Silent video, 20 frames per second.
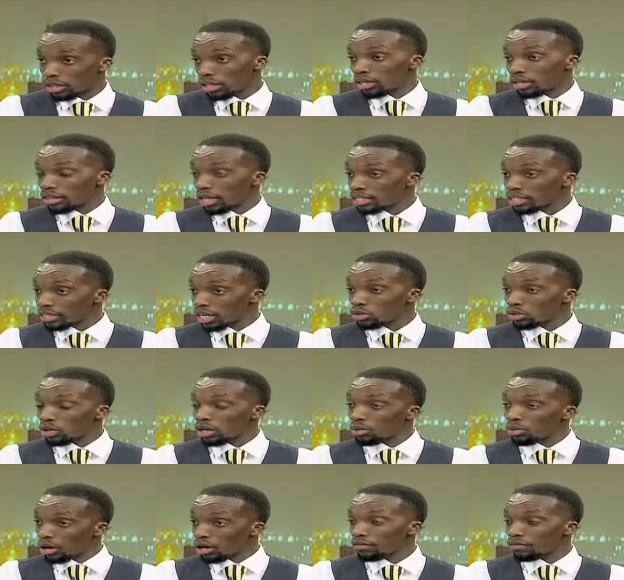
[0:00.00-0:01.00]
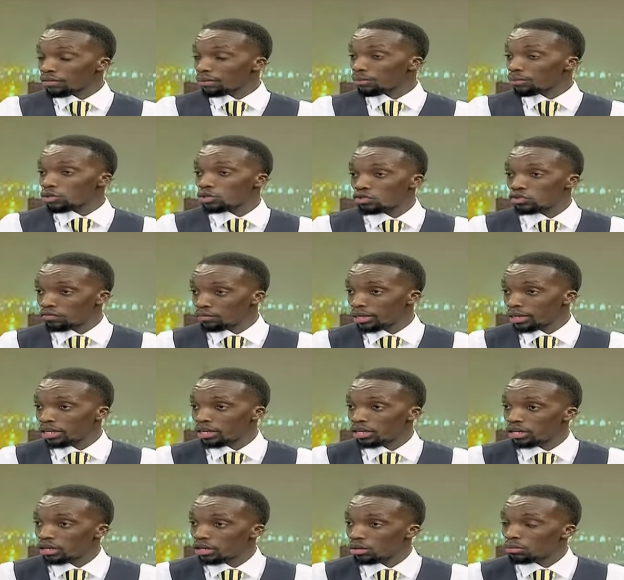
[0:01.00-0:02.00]
that's actually one of the points you've
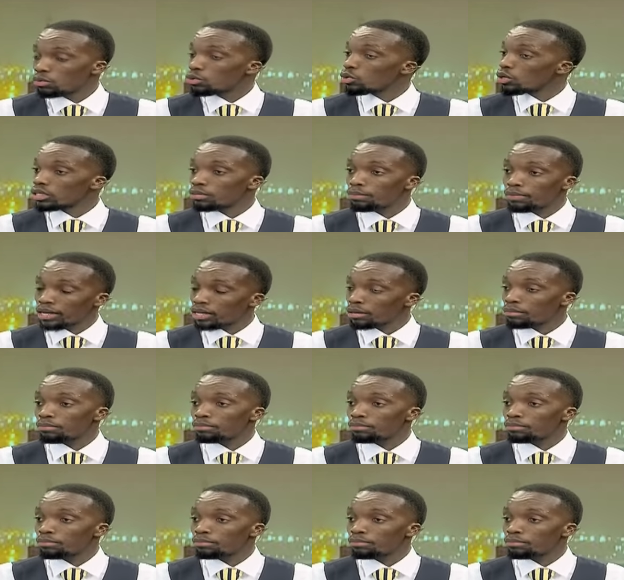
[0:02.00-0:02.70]
made. Mtu asipate